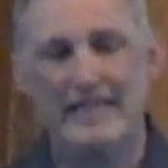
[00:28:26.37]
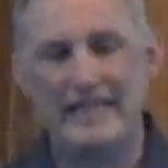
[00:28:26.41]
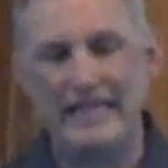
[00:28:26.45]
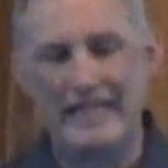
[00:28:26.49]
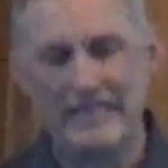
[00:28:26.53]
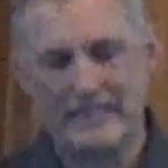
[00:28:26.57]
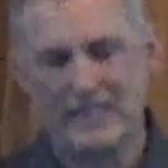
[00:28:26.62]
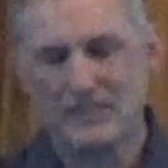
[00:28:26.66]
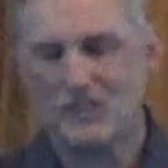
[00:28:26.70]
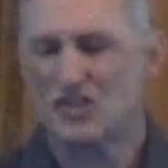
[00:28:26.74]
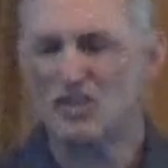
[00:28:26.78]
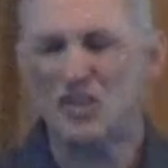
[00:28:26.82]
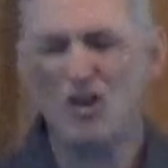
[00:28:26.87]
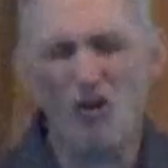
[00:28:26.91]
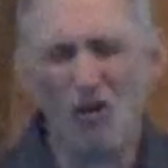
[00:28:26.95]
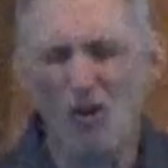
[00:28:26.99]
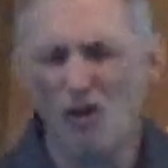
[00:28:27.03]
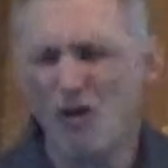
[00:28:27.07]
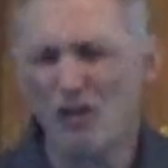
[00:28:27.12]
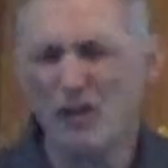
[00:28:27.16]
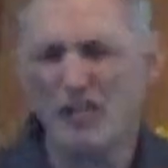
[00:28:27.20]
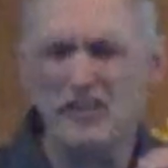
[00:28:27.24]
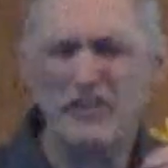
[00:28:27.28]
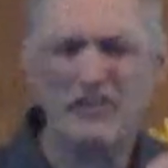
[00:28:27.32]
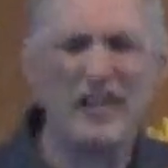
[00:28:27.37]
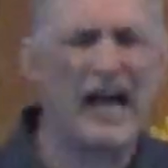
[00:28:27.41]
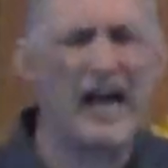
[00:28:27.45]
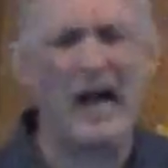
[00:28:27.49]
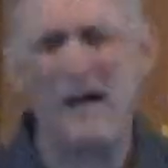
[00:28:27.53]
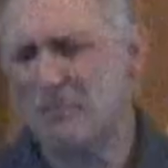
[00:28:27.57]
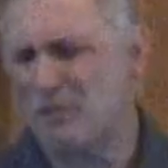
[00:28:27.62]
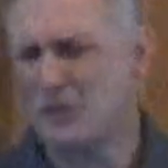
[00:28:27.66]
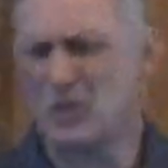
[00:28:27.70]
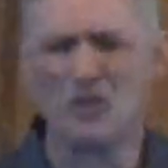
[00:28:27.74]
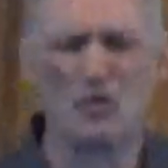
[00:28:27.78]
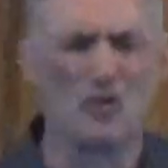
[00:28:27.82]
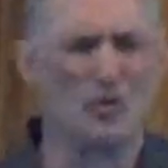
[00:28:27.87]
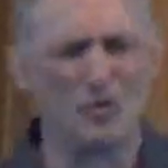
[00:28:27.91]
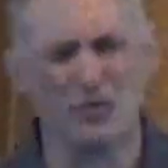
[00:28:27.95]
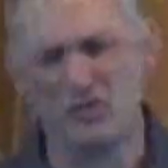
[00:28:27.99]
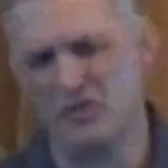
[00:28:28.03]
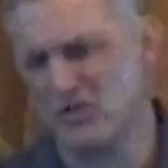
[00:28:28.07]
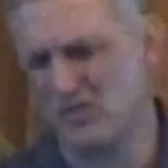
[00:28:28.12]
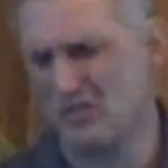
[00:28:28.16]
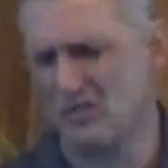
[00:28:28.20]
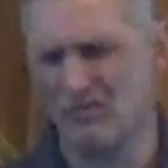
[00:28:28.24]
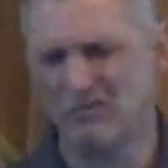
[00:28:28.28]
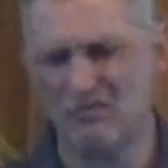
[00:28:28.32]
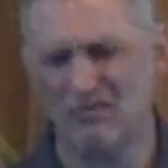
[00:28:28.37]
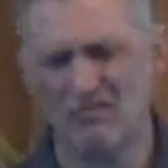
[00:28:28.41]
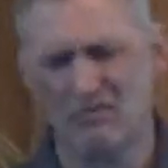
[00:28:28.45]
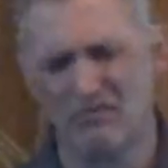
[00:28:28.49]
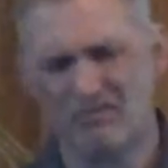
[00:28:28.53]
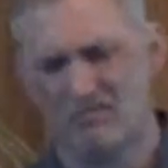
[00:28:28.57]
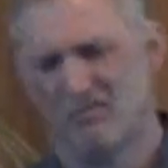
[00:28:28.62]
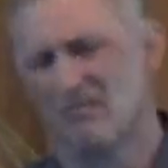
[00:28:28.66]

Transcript: And I saw all these obstacles.